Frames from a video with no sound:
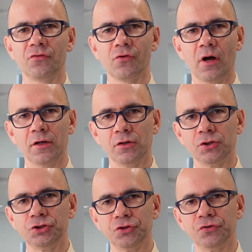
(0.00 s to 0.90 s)
So I
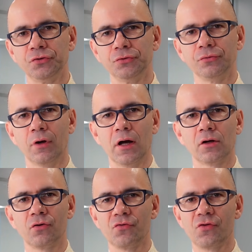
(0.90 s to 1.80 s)
urge you to
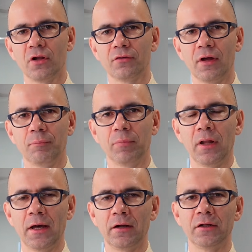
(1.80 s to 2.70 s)
consult a
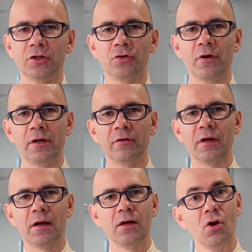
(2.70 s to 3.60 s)
planner in your
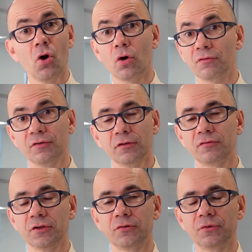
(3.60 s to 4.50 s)
area, or feel
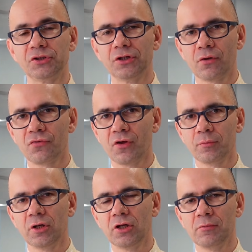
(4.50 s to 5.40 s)
free to reach out, send
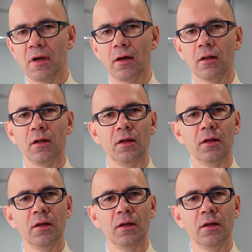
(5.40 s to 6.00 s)
me an email.